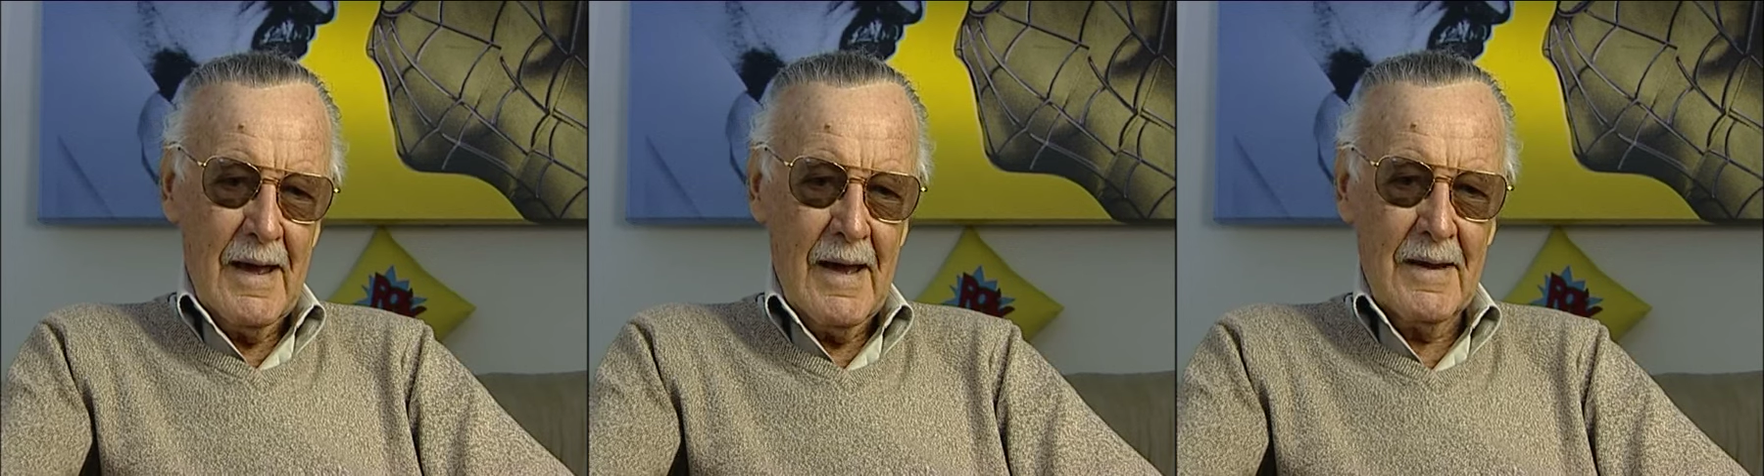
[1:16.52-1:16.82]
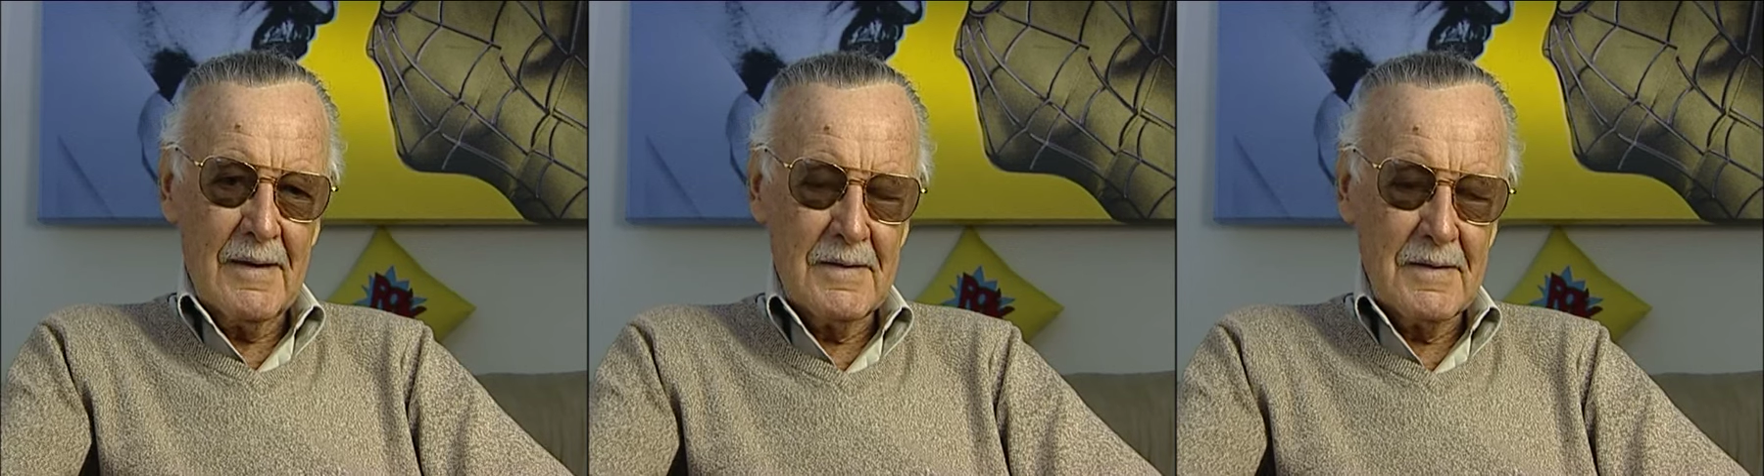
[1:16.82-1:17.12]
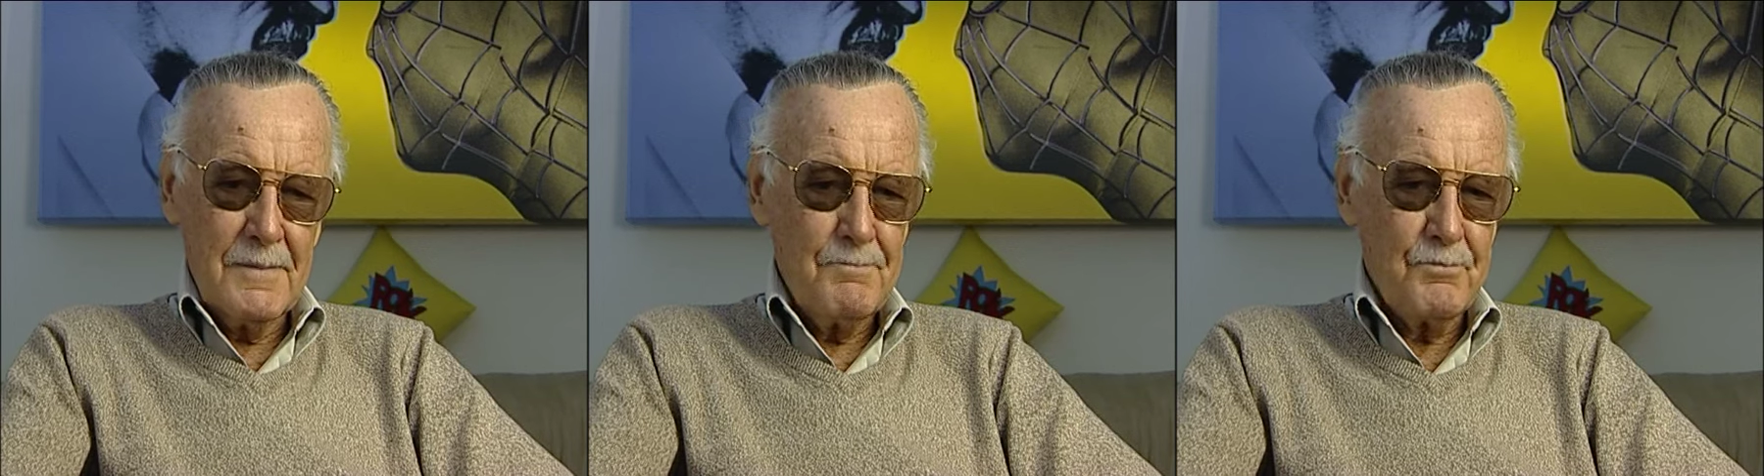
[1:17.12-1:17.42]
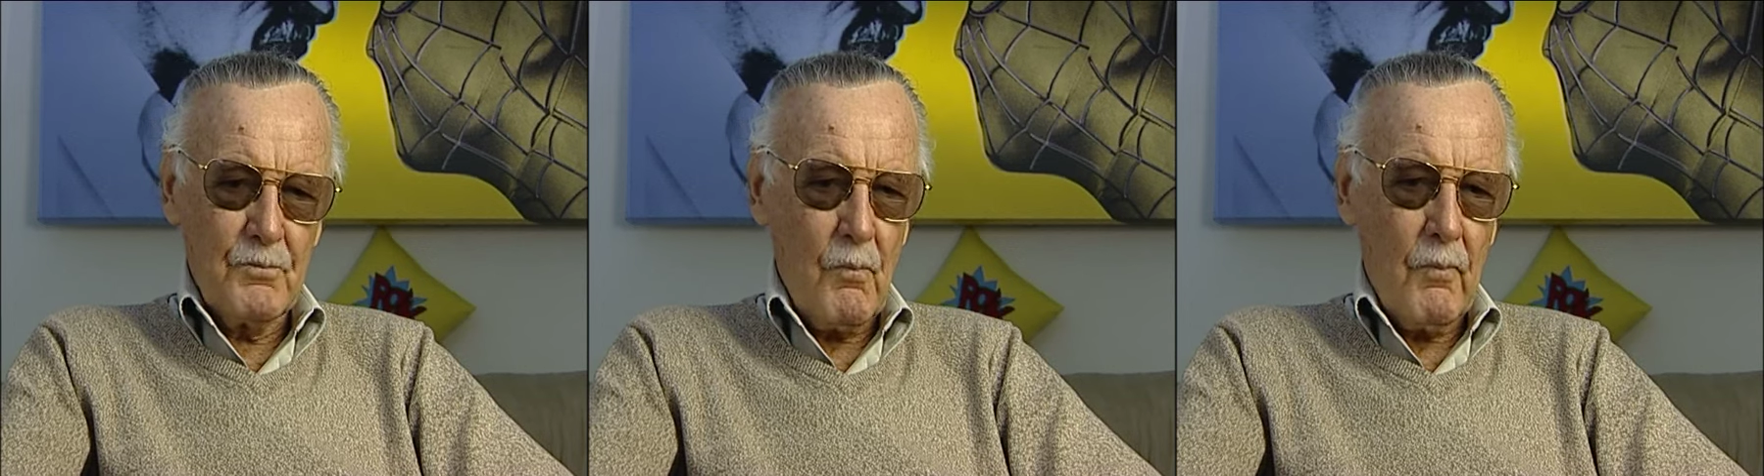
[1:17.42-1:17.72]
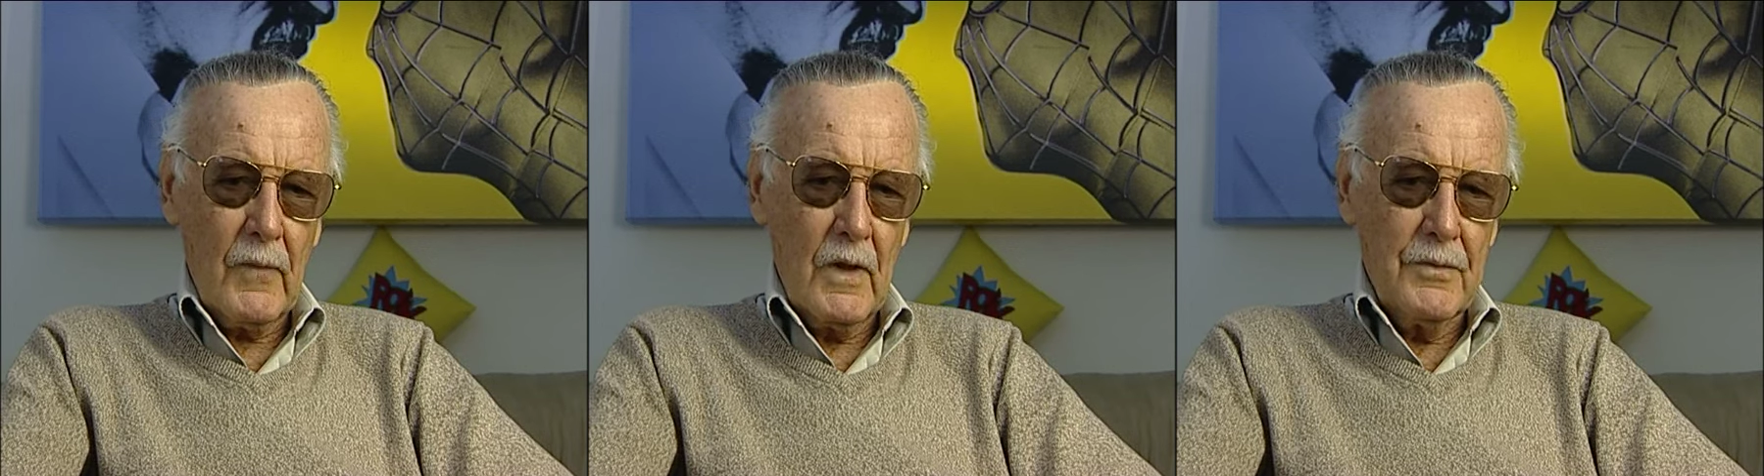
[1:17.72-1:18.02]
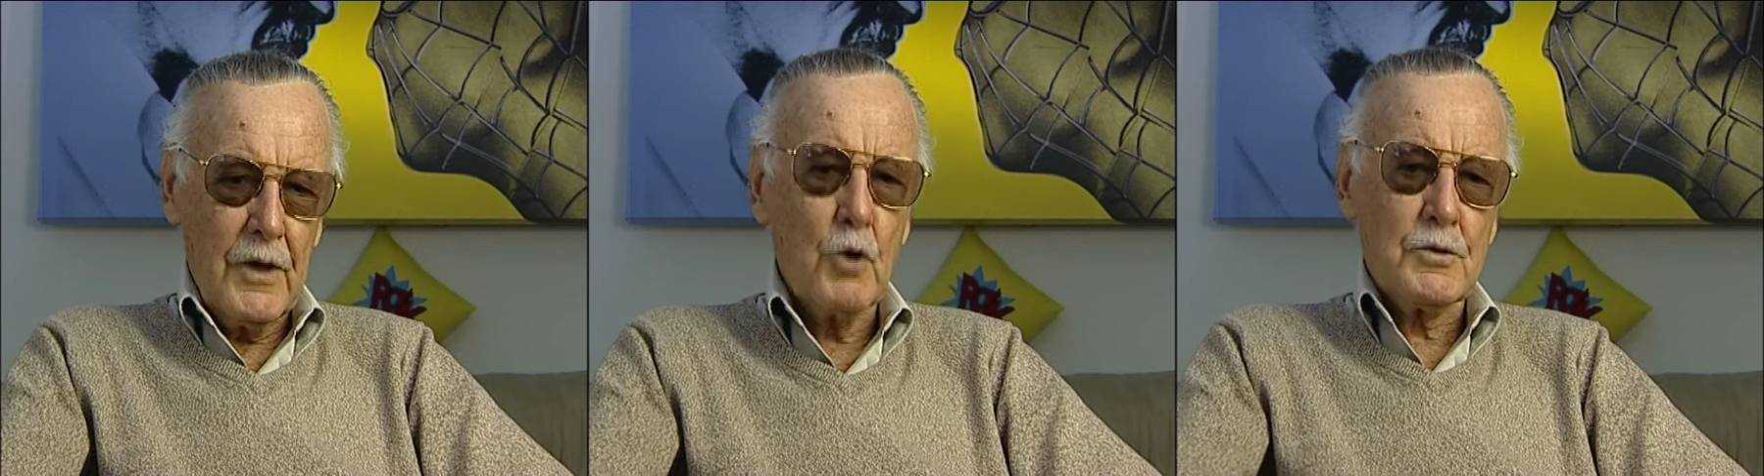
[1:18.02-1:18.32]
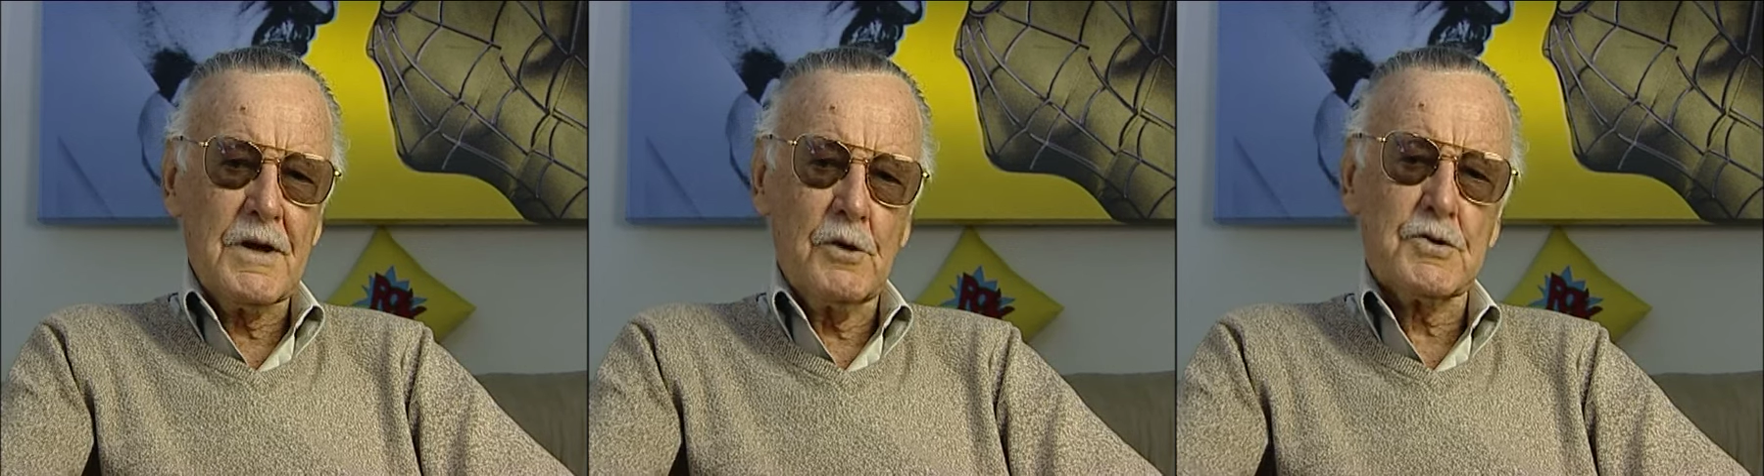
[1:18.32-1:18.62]
and um, the
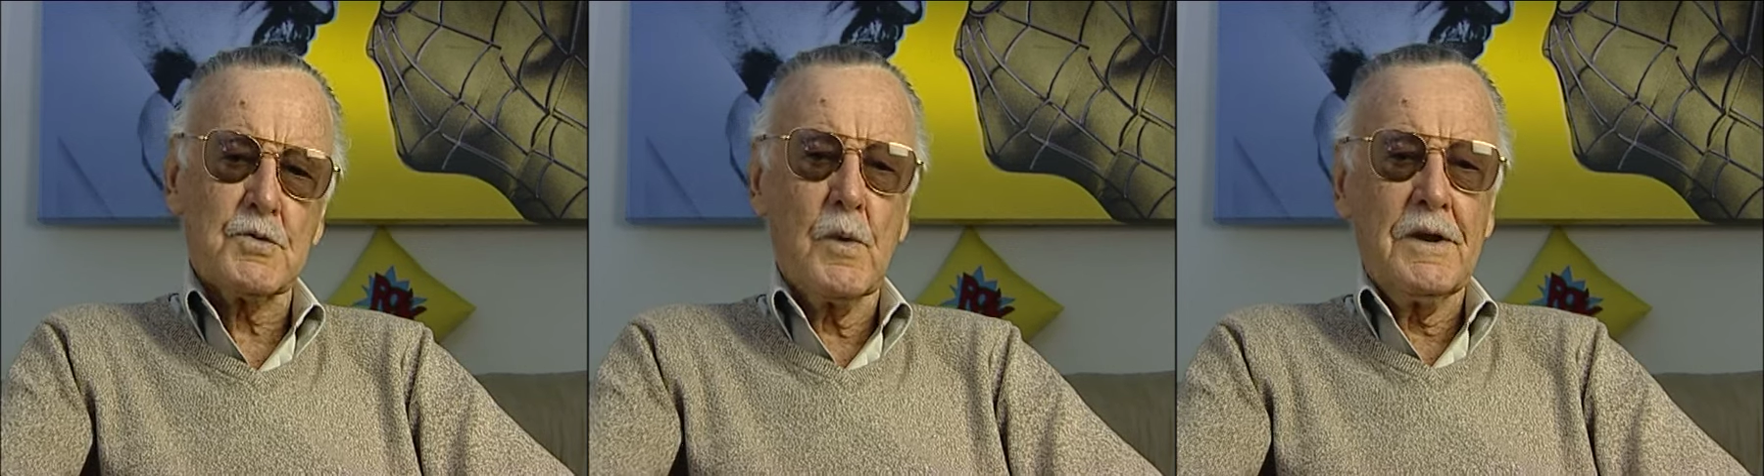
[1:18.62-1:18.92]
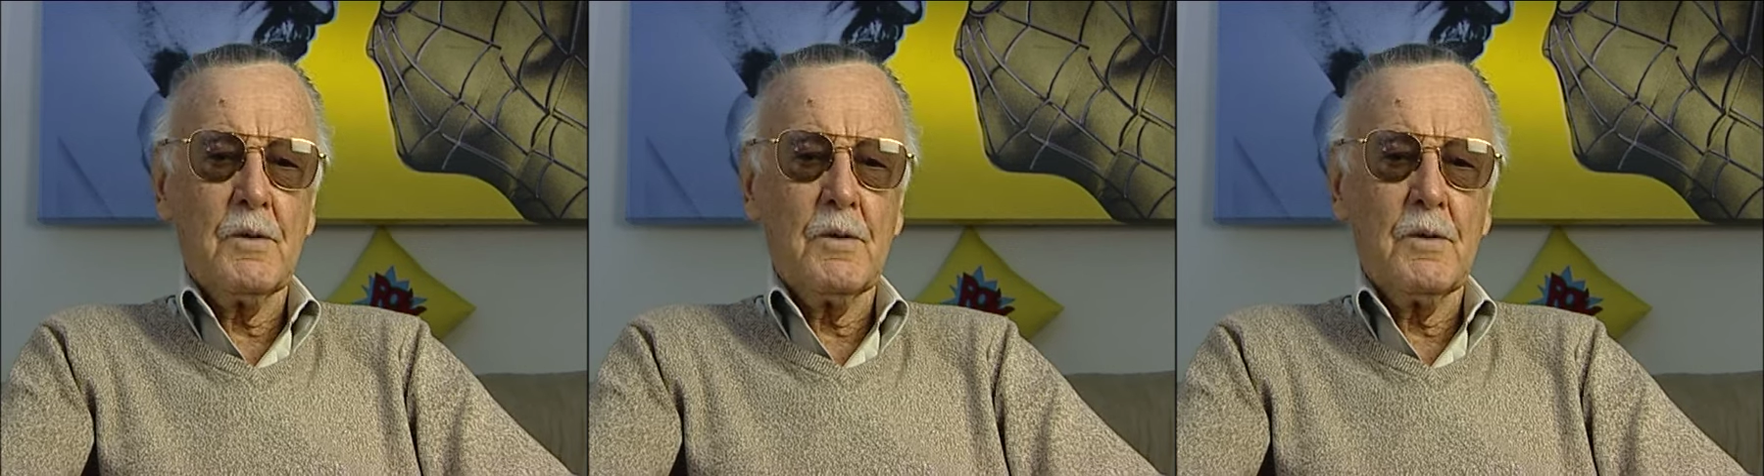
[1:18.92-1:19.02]
hotel suite.